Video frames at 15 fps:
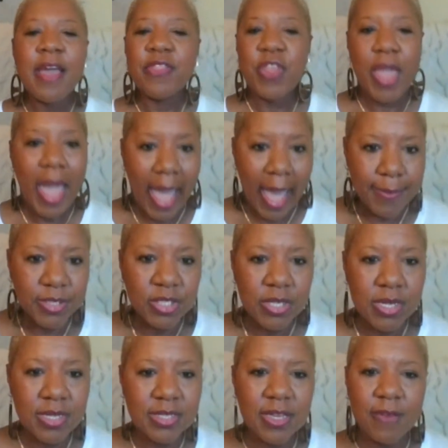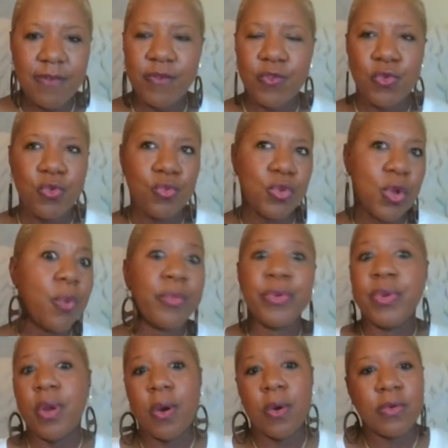the options, if you don't
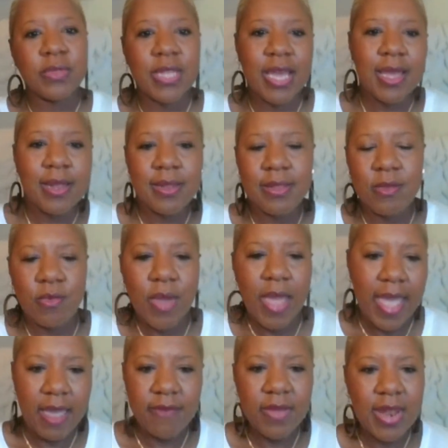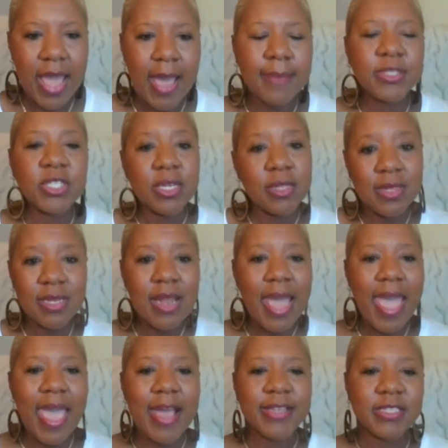know that you have an option, then
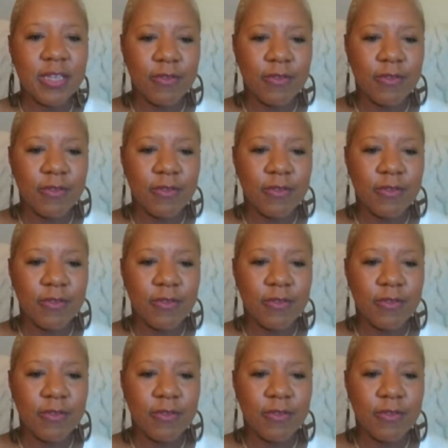ask.